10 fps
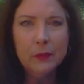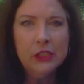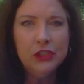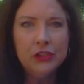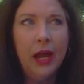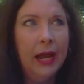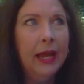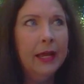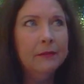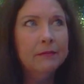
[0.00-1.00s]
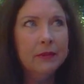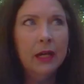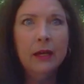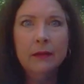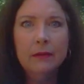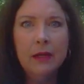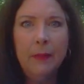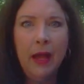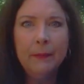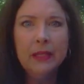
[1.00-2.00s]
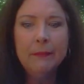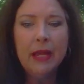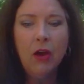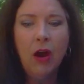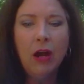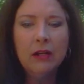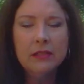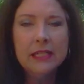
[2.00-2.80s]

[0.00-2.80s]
which I had uh, a Bible in my car